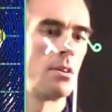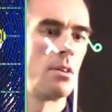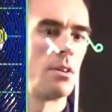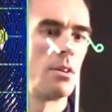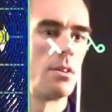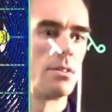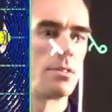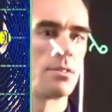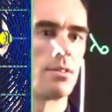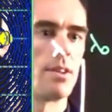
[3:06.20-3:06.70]

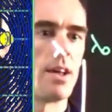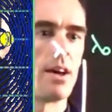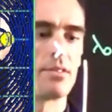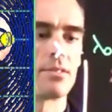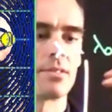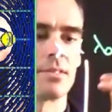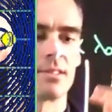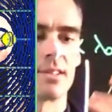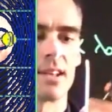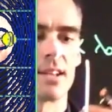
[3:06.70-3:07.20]
So now
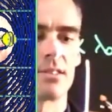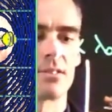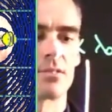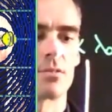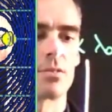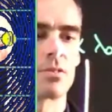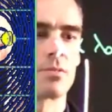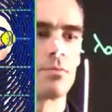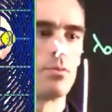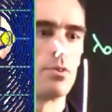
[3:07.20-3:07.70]
since that
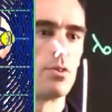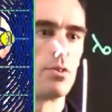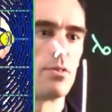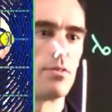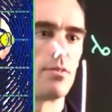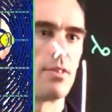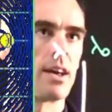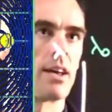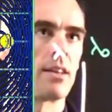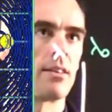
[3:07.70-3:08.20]
source moved,
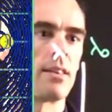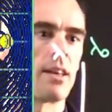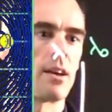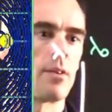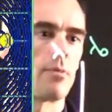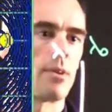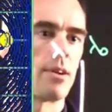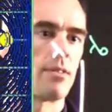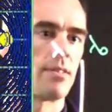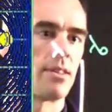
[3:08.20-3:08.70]
that, that
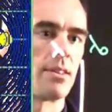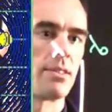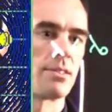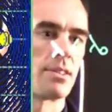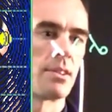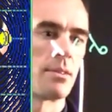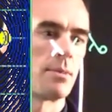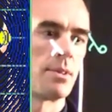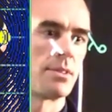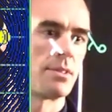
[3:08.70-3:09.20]
wavelength's going
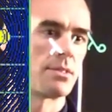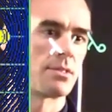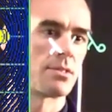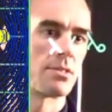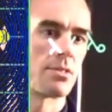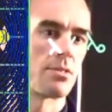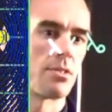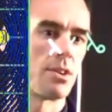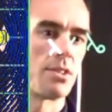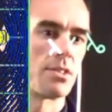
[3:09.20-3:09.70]
to be
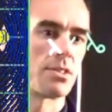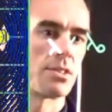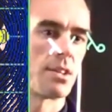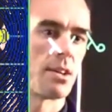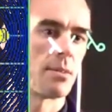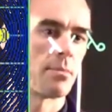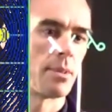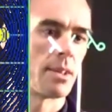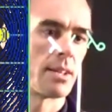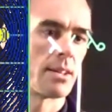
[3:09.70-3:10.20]
scrunched up
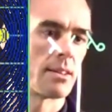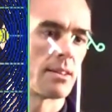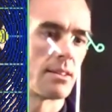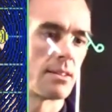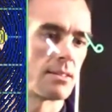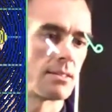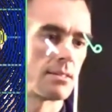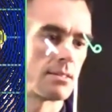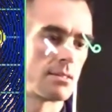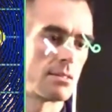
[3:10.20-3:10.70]
like
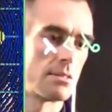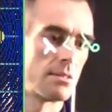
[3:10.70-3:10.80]
this.